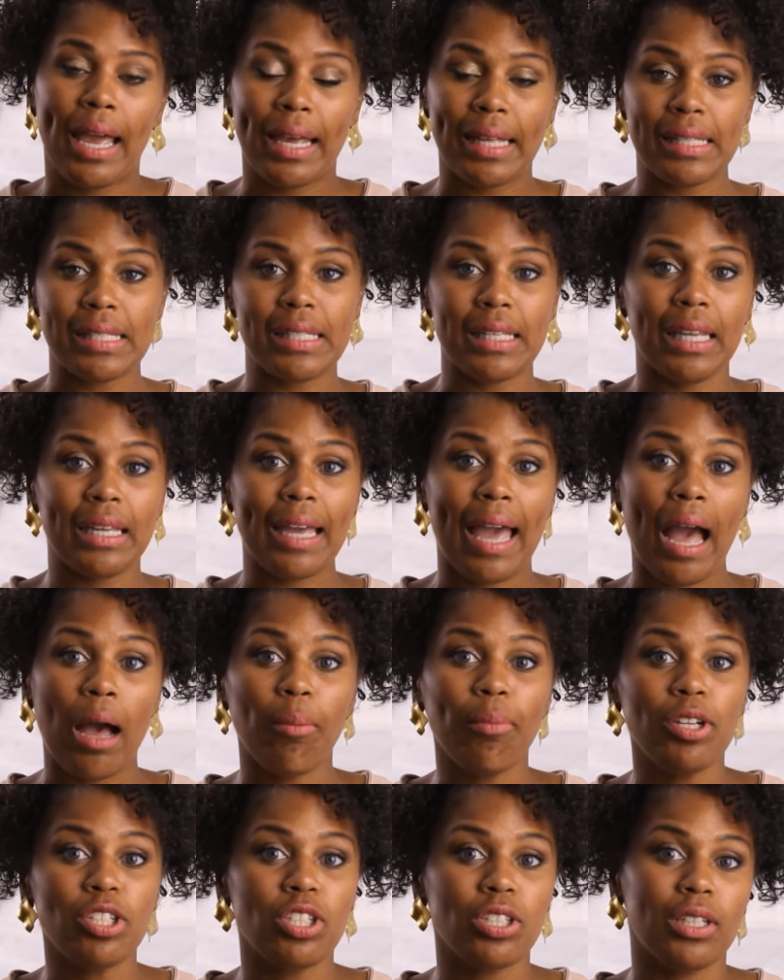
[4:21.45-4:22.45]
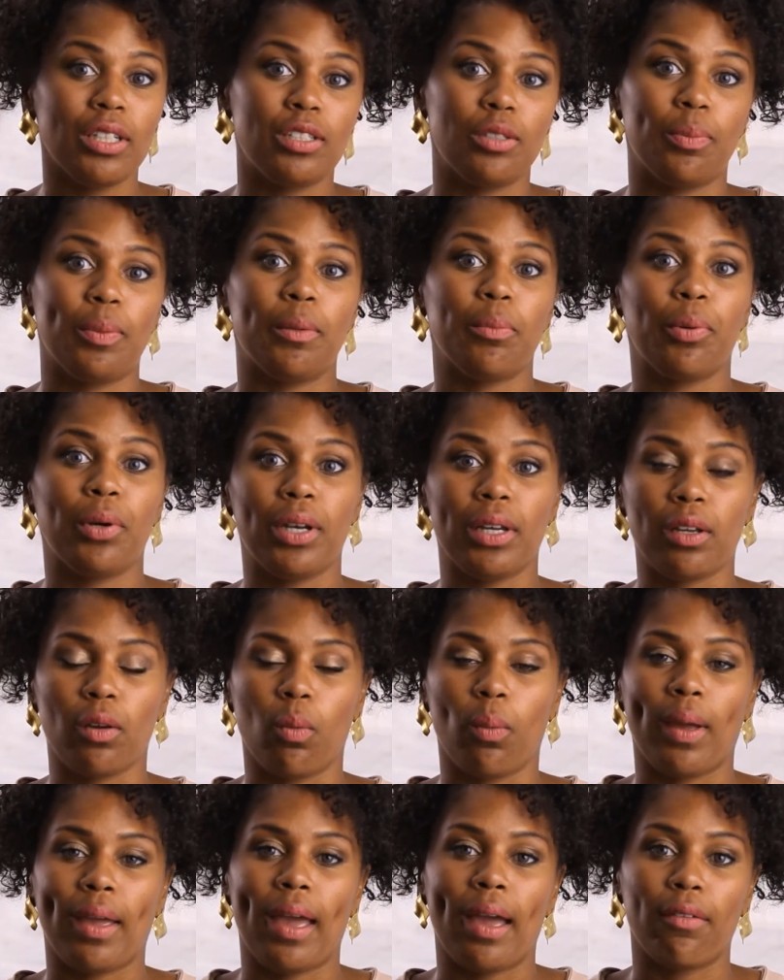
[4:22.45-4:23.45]
and seeing how much you need to be putting
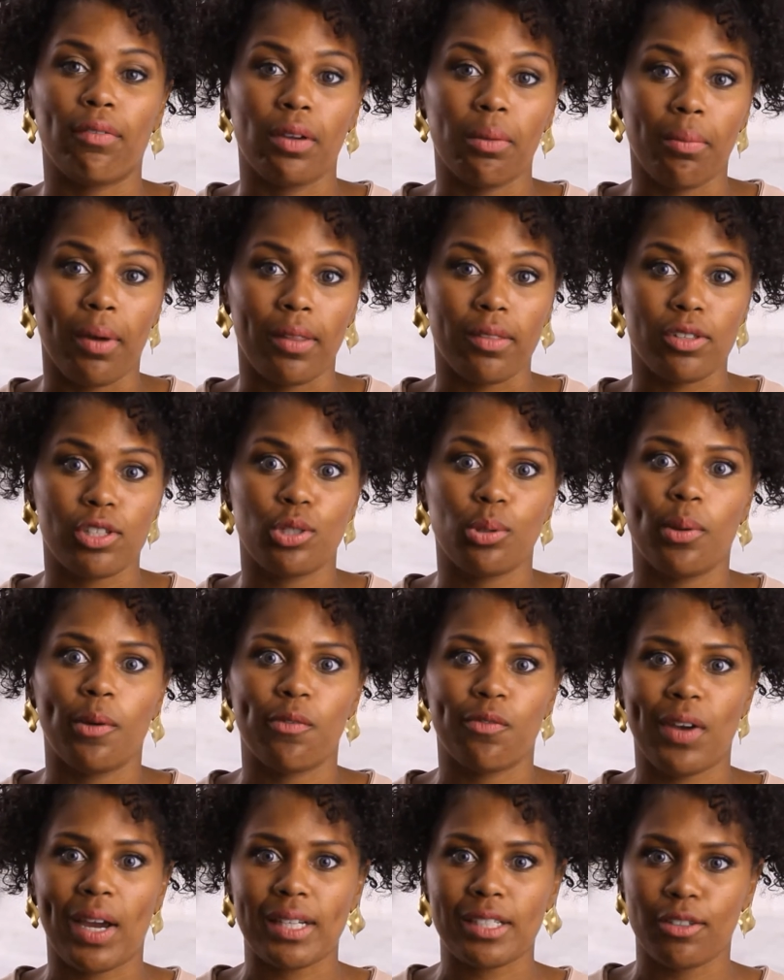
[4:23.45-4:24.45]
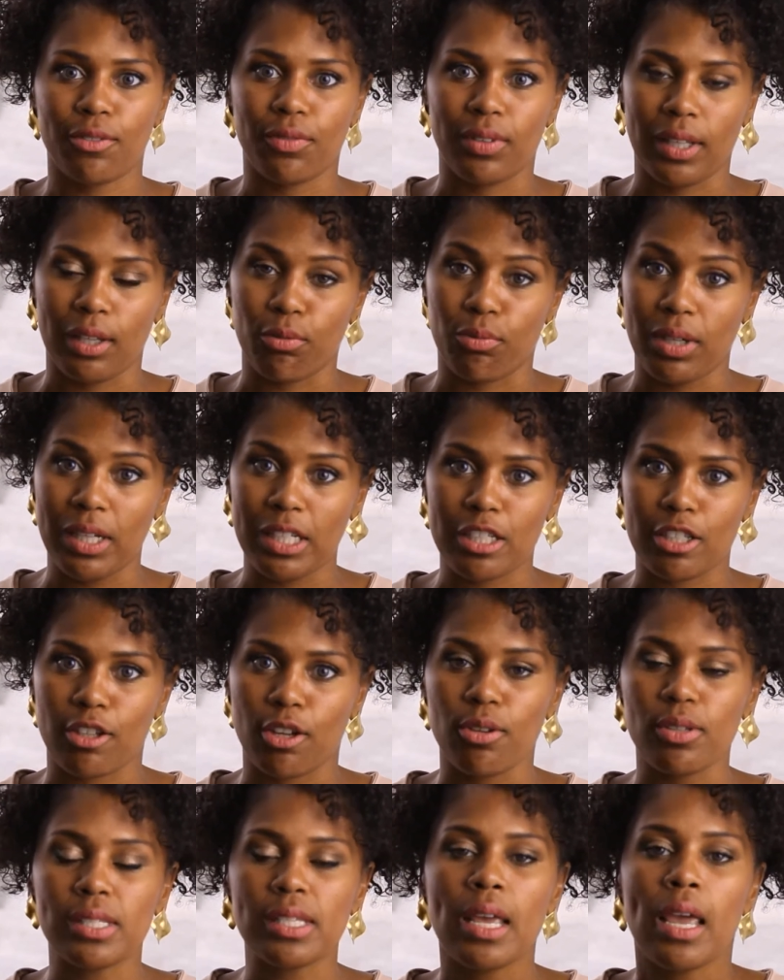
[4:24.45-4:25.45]
away every month to effectively reach
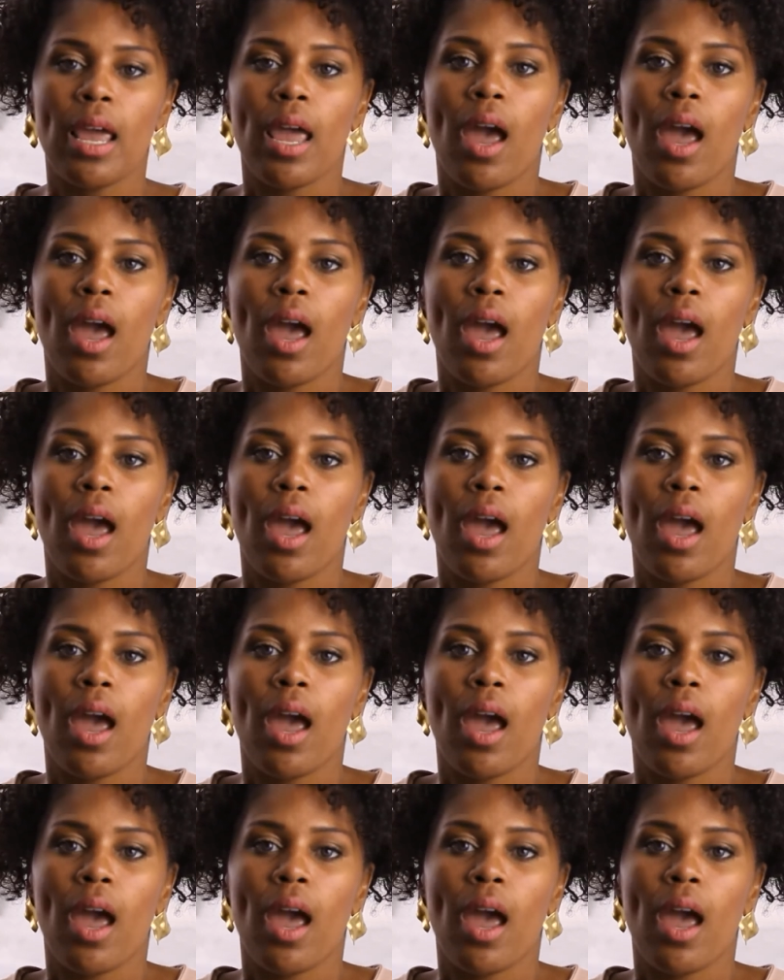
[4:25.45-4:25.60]
those.